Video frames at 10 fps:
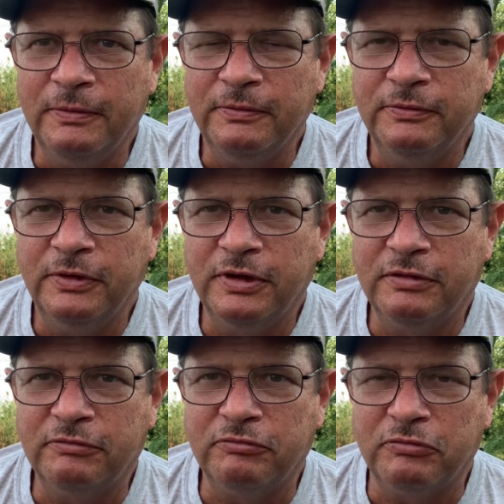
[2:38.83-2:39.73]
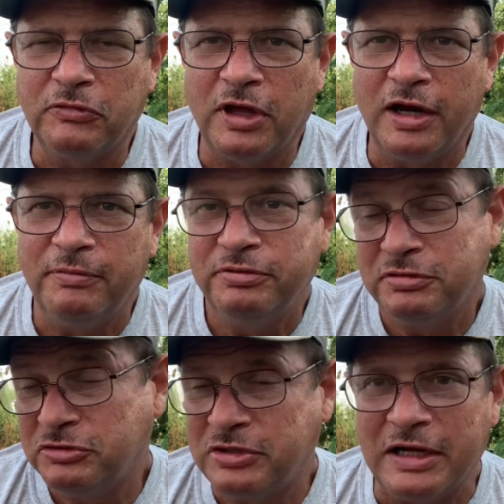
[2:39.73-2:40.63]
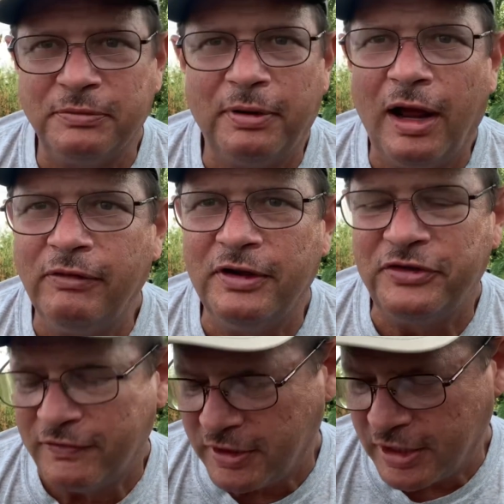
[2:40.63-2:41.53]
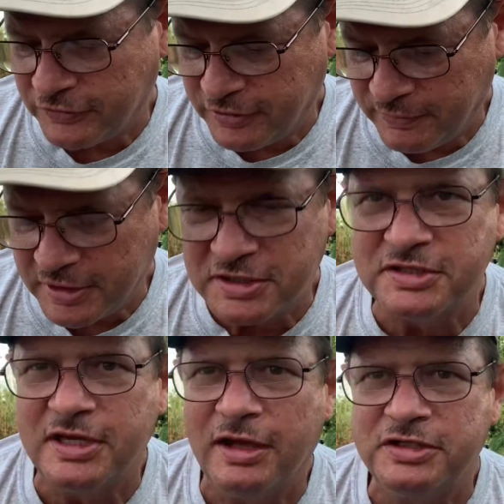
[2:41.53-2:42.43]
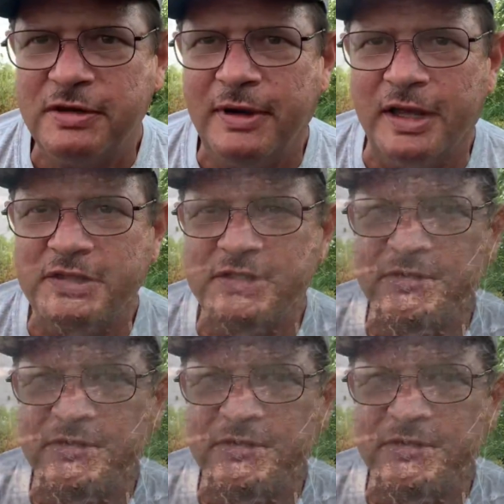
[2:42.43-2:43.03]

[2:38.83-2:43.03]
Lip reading: we'll kind of track the progress over the next few weeks and see how it germinates.